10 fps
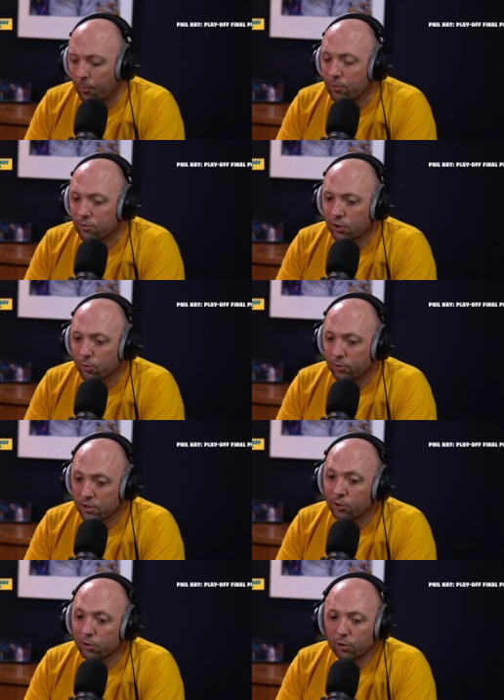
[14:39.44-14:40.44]
about to go.
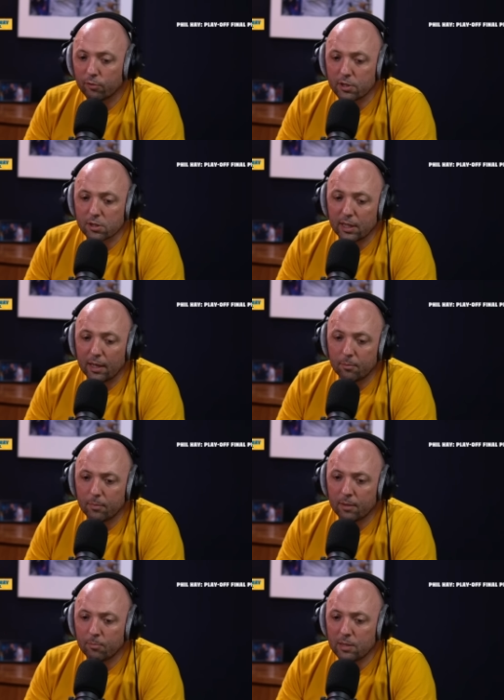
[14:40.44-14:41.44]
He's younger, obviously, and,
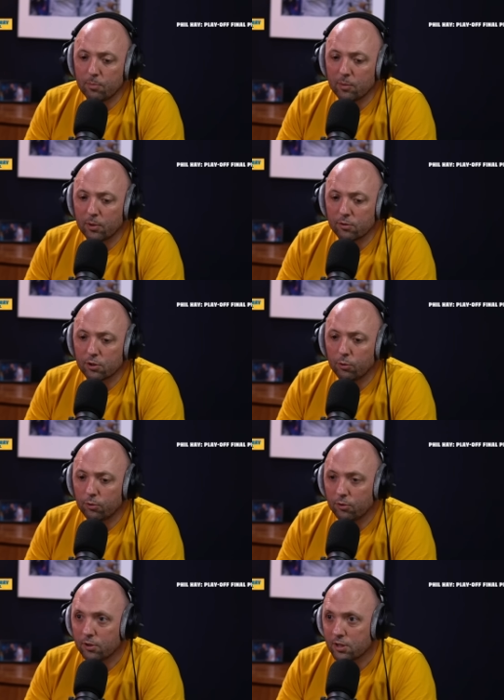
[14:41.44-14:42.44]
and might be about to go
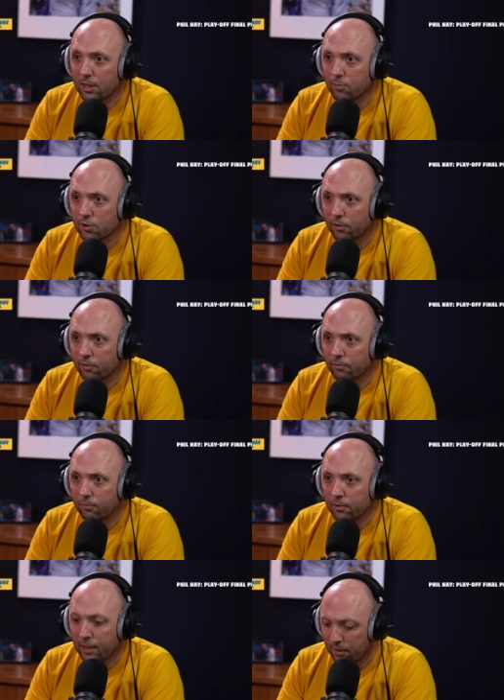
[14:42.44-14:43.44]
through the same sort of
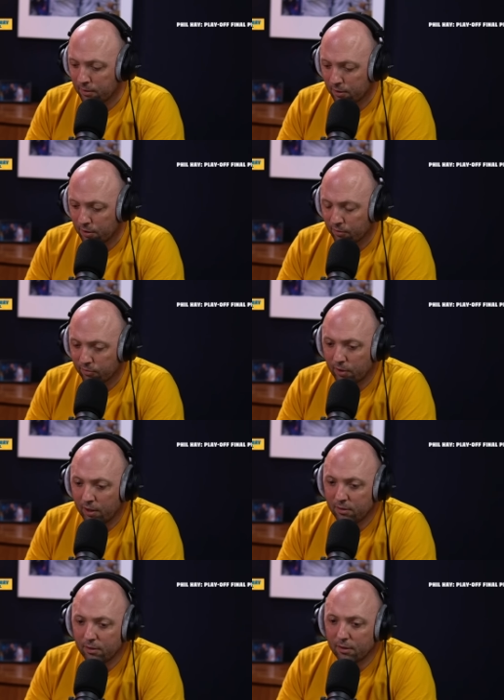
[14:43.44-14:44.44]
learning curve.
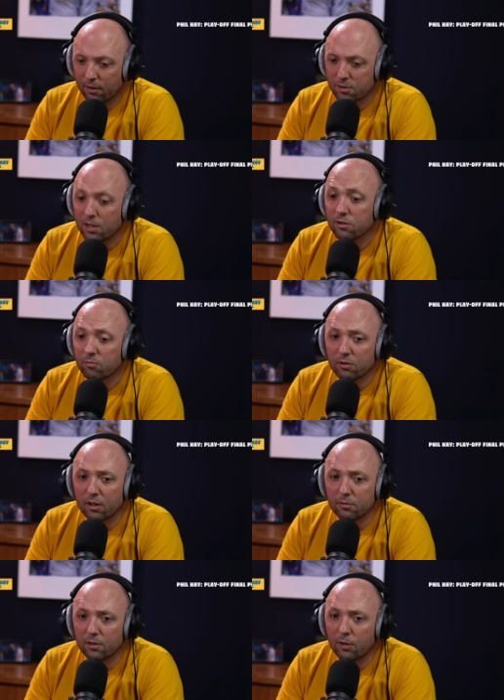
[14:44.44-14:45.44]
And I was saying to him, you know,
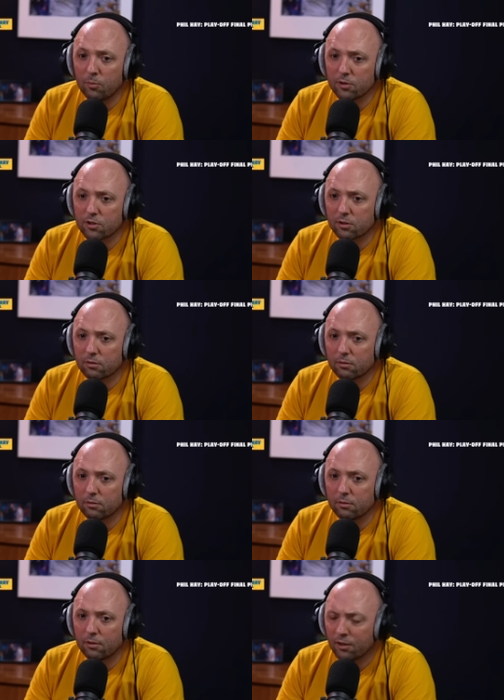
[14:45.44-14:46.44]
how how much
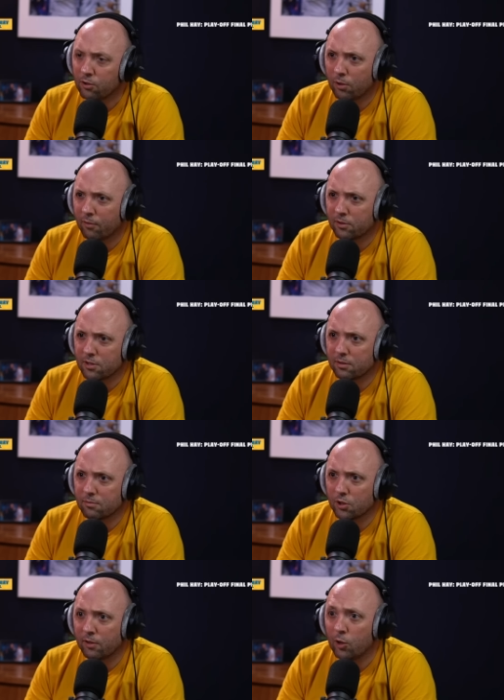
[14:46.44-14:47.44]
are you having to
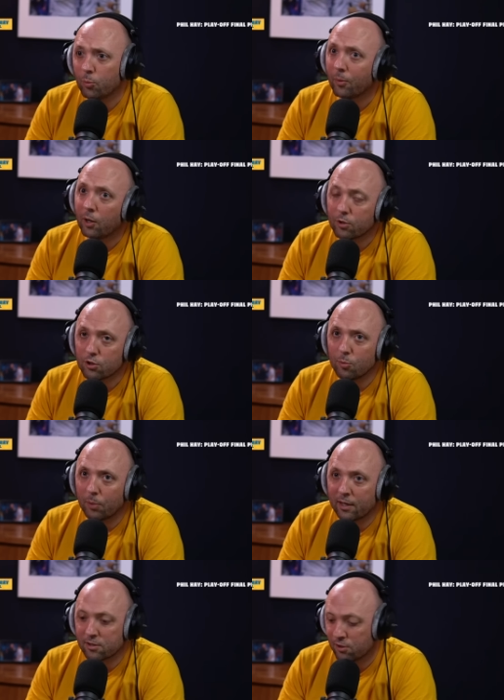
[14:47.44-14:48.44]
sort of help him? How much do you
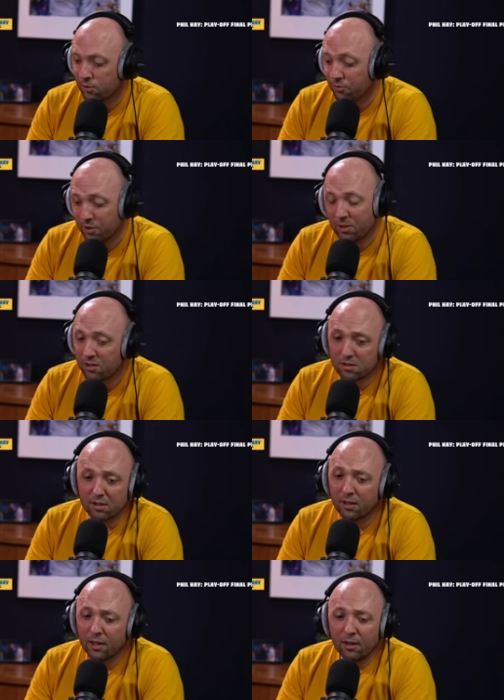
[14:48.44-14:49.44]
pass this on to him? He just
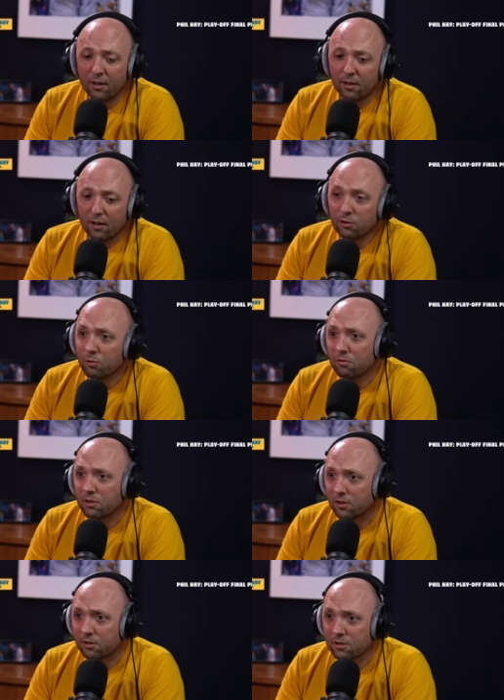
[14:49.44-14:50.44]
said I don't
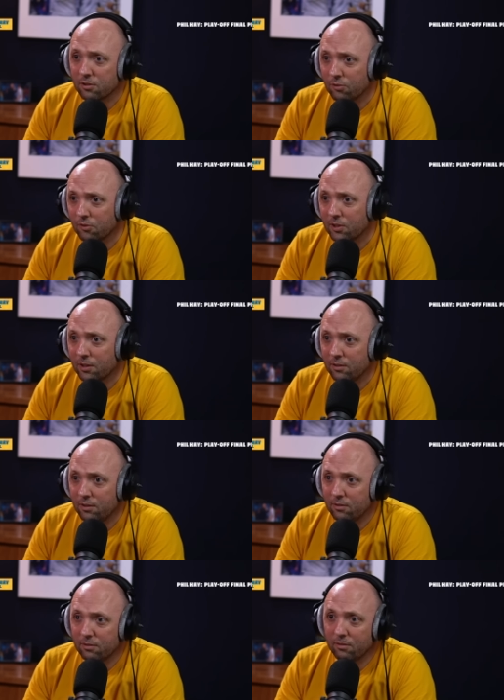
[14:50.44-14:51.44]
really because I don't think I
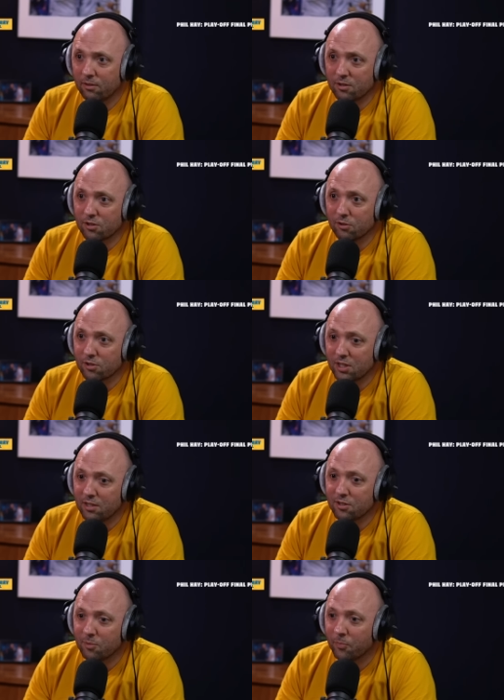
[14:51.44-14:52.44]
need to. I just sort of
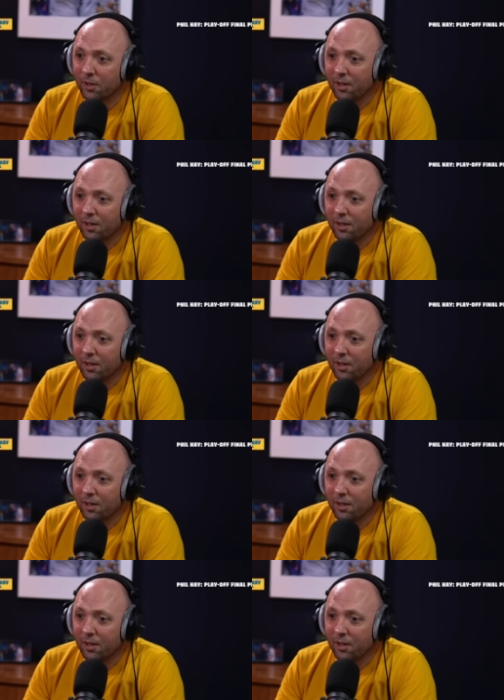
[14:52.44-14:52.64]
say to him,